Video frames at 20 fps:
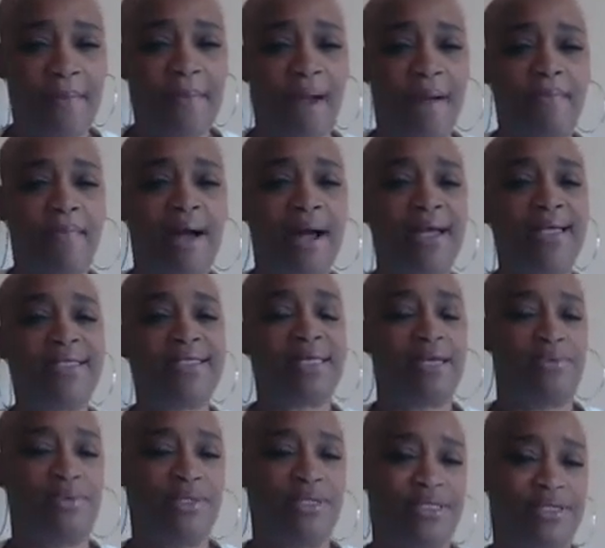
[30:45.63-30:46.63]
My
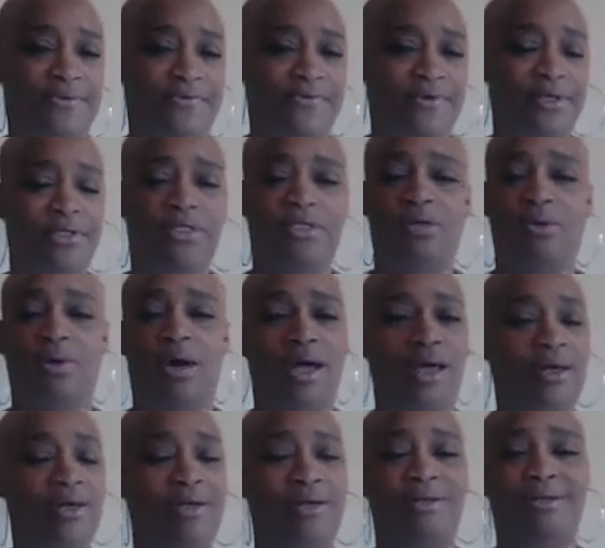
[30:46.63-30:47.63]
mindset was different. So I
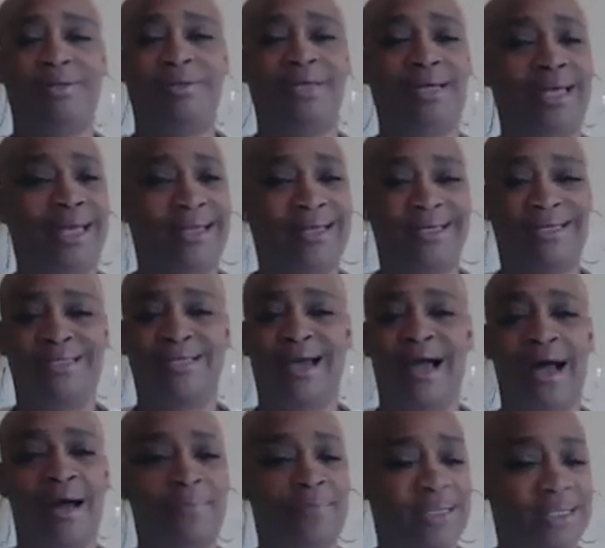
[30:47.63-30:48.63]
couldn't look at the
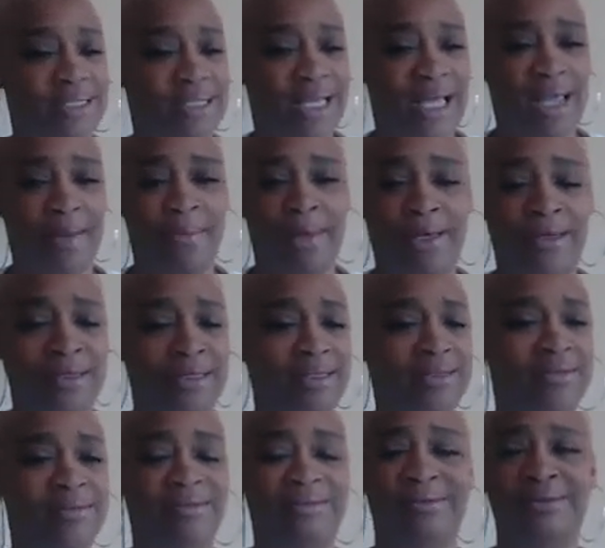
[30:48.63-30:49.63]
job the same.
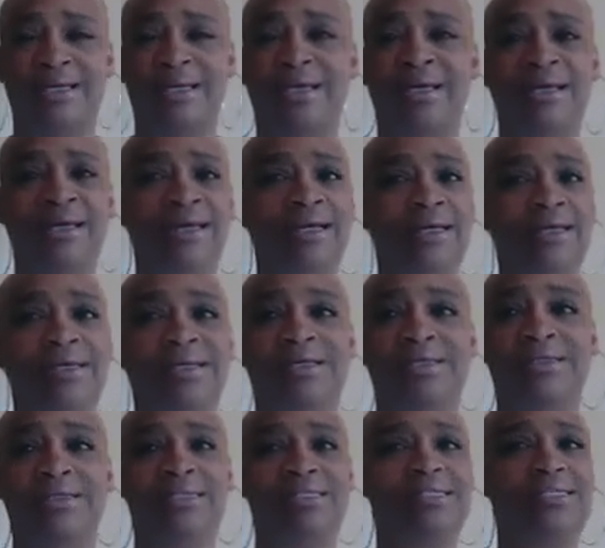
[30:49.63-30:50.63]

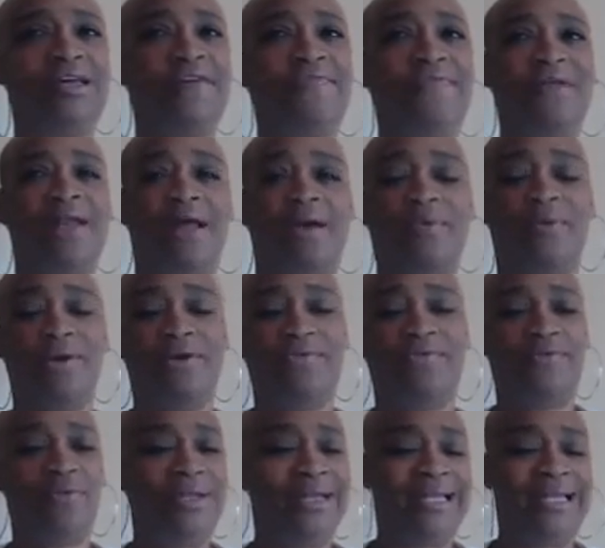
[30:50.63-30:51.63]
The stuff that I would
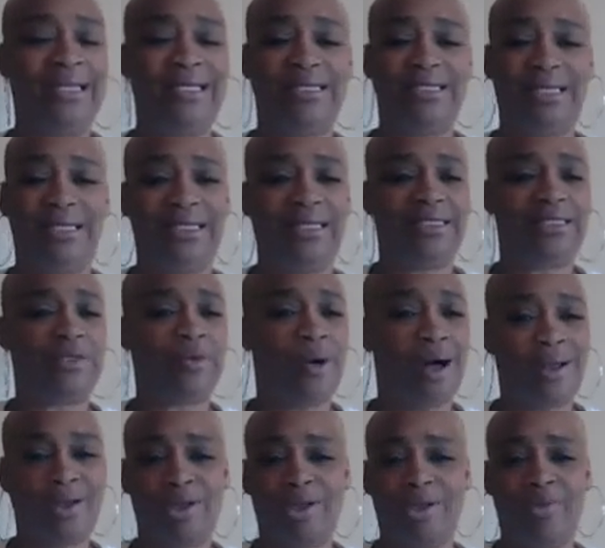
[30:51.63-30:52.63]
have easily
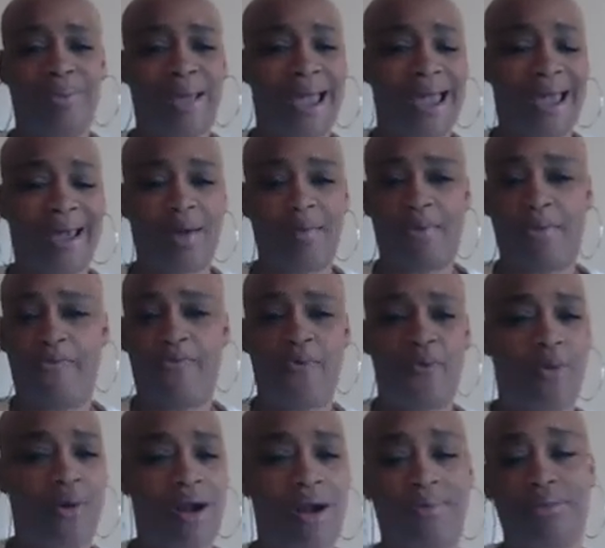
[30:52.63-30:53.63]
swallowed back
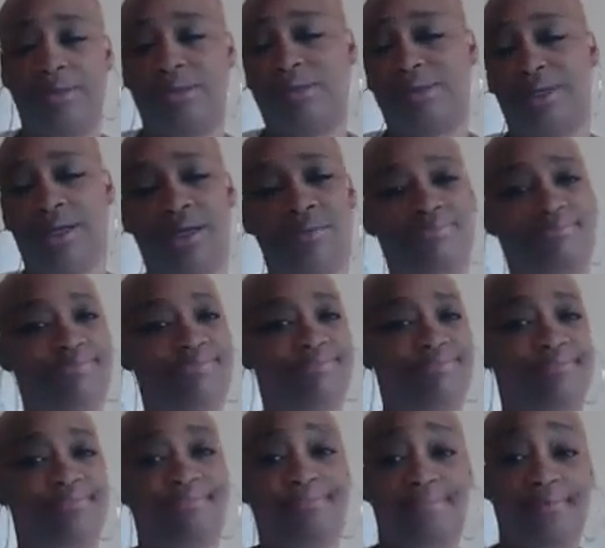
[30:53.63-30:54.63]
before, I was just
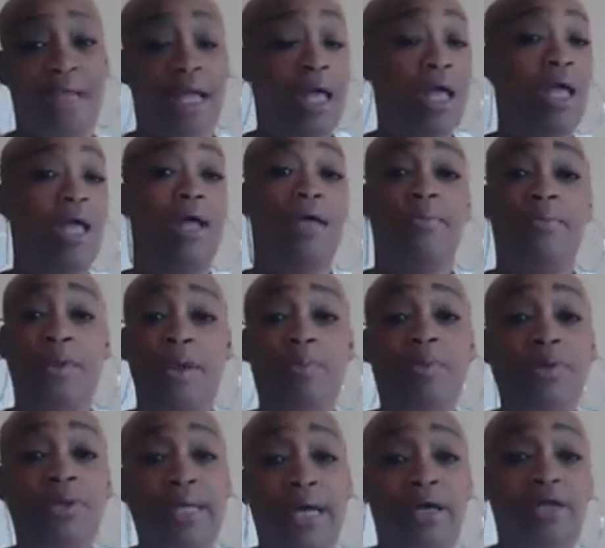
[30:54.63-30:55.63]
like,
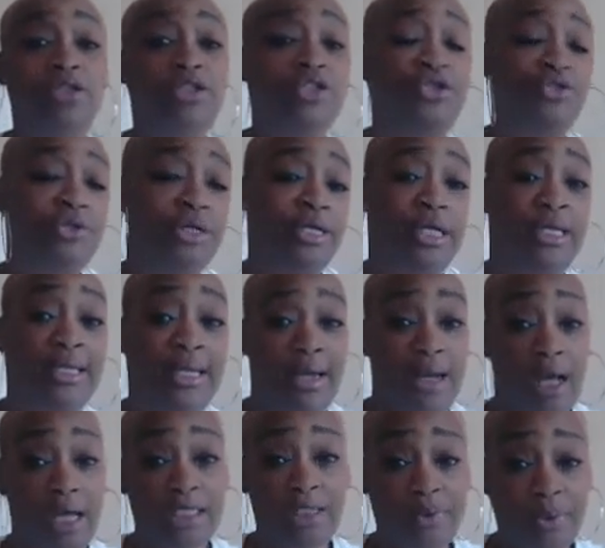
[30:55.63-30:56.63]
people down the street at that
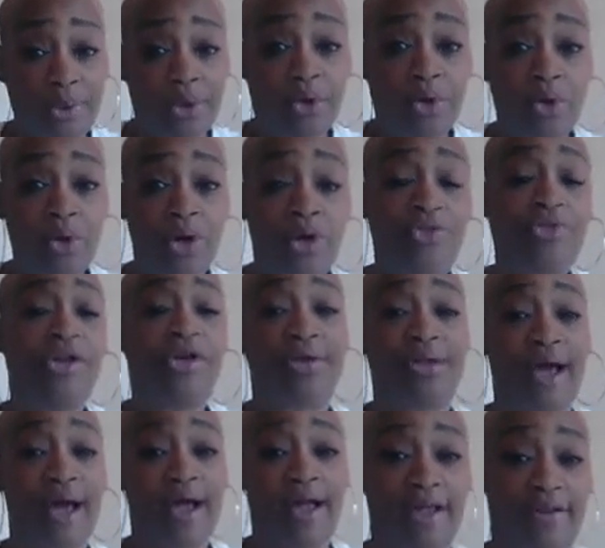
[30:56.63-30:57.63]
hospital, they're
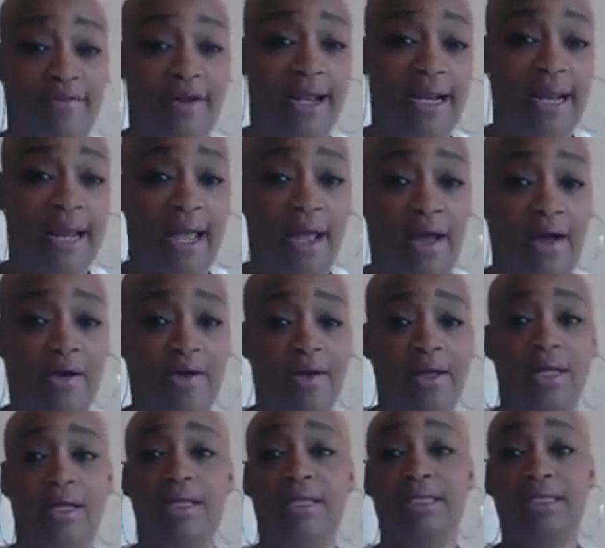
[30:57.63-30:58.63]
dying right now.
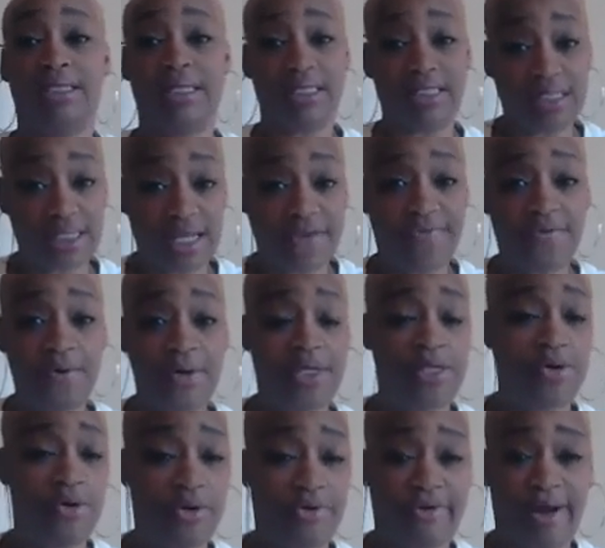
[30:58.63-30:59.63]
This stuff we
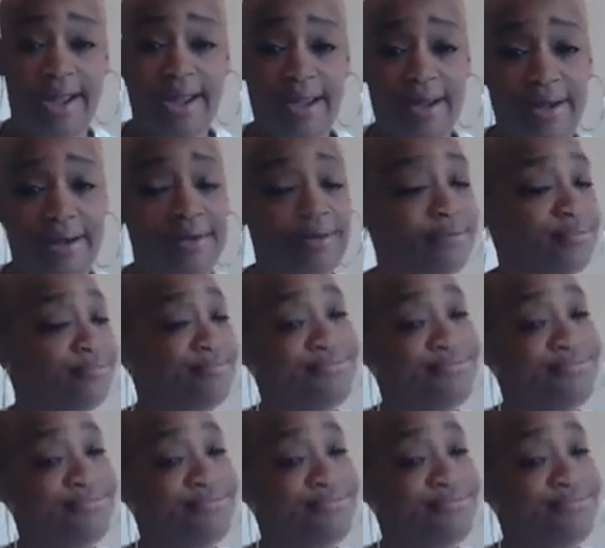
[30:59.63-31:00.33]
doing right here,